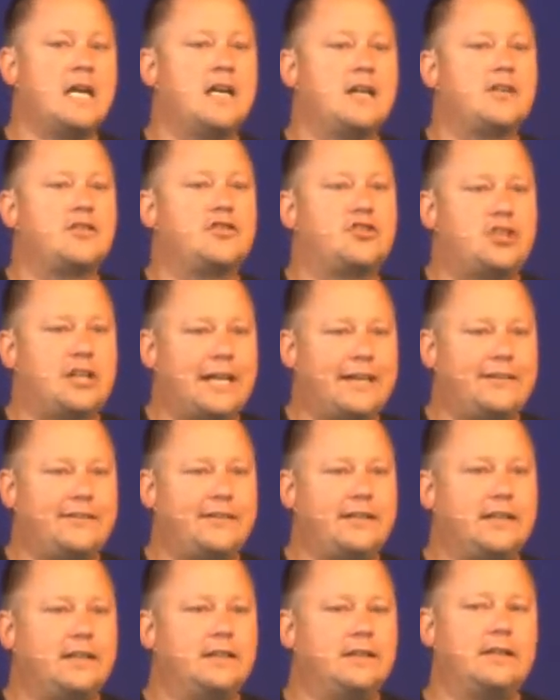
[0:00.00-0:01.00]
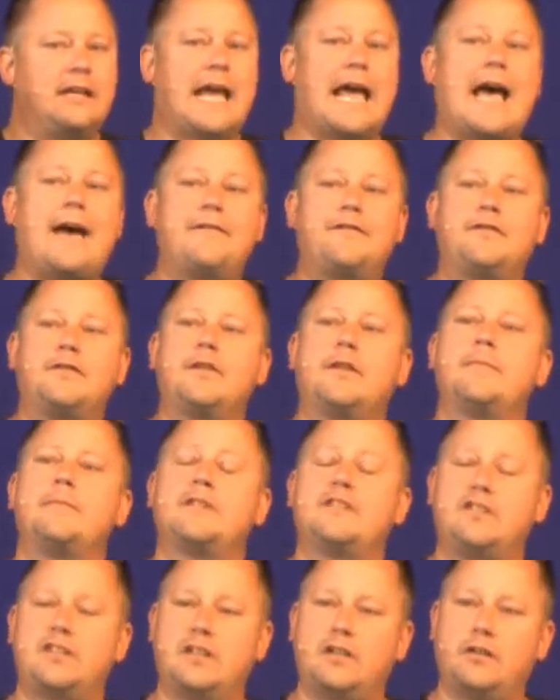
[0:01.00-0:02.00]
Chasing after the
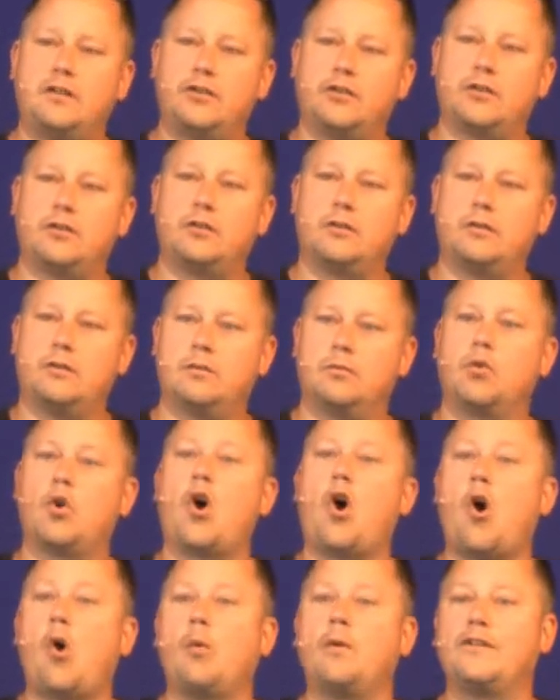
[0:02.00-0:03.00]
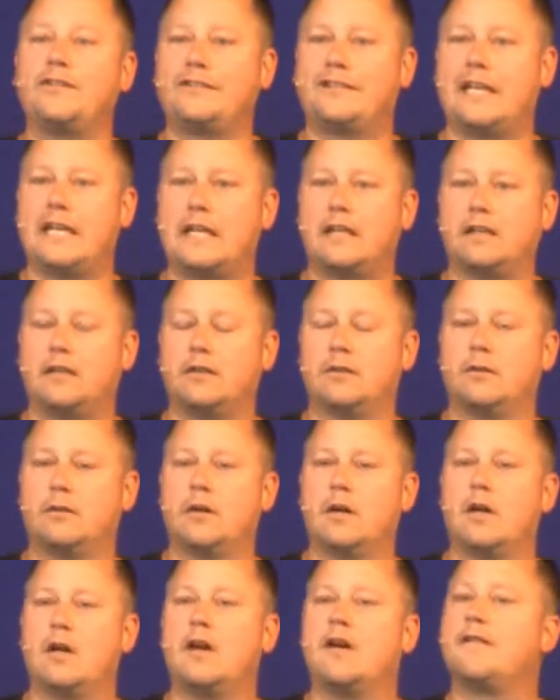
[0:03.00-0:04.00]
material will always take you
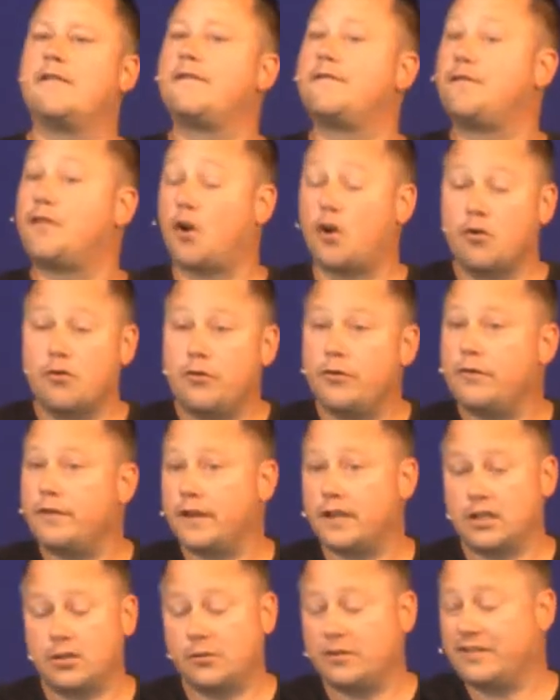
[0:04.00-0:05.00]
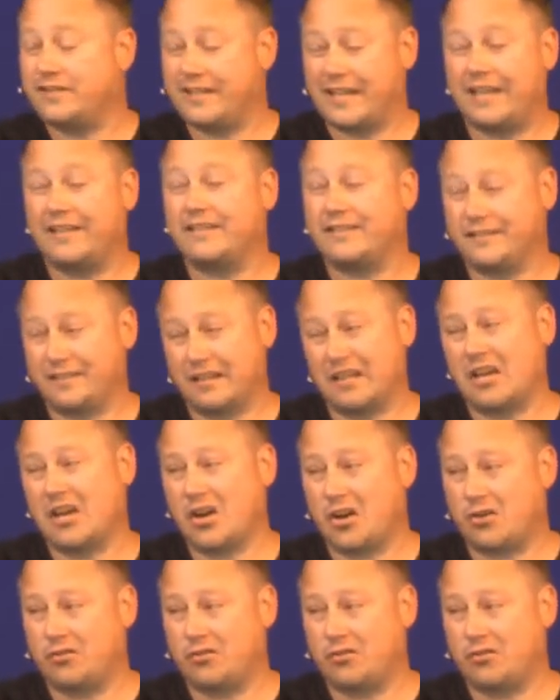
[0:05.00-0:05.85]
farther than you intended to go